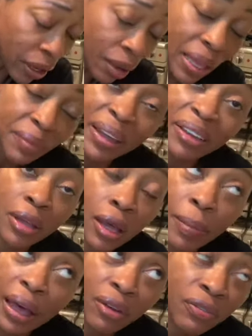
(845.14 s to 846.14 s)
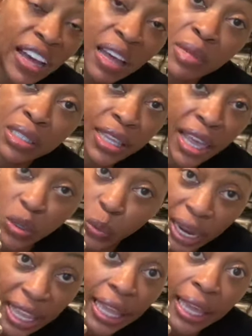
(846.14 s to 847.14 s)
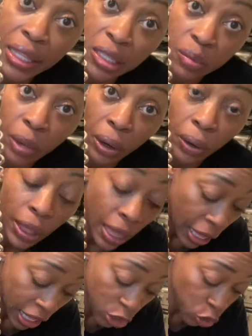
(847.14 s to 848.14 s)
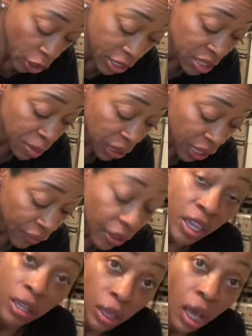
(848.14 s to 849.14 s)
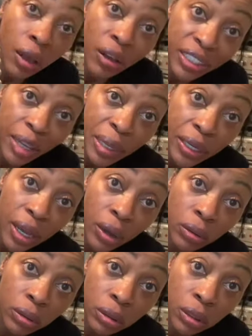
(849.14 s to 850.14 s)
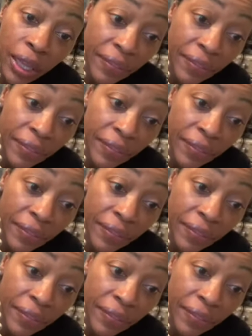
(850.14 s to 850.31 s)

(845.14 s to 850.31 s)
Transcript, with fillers: gonna make about 5 mistakes when I can tomorrow, and trust and believe, y'all gonna let me know, and